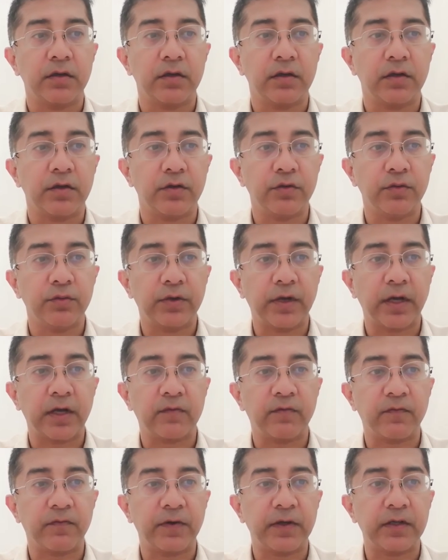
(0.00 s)
you can
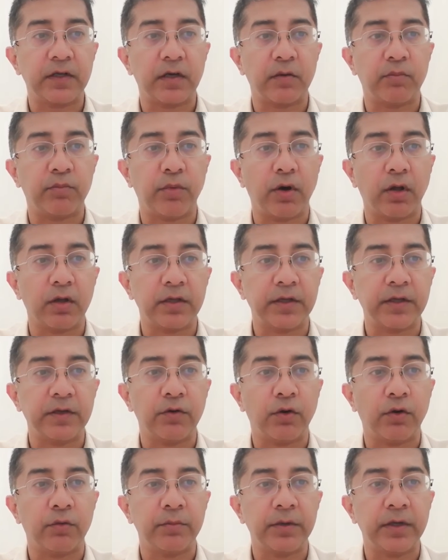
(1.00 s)
fit a
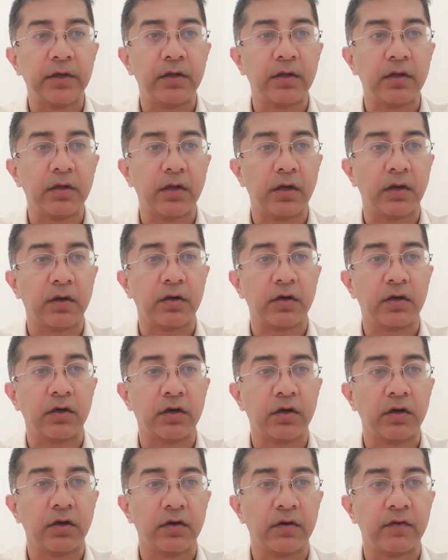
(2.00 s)
polynomial or
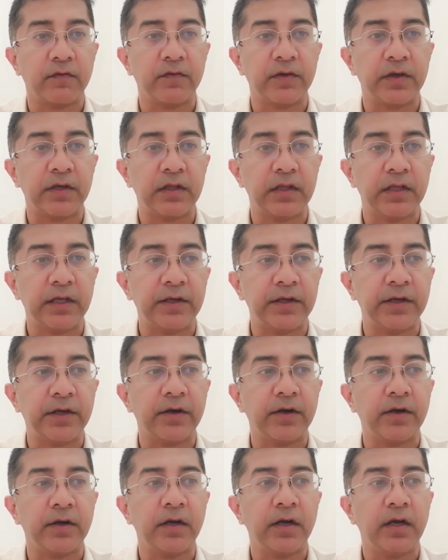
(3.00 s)

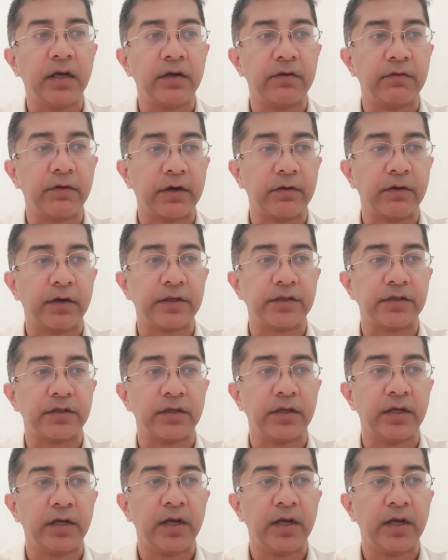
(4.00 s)
curvilinear regression,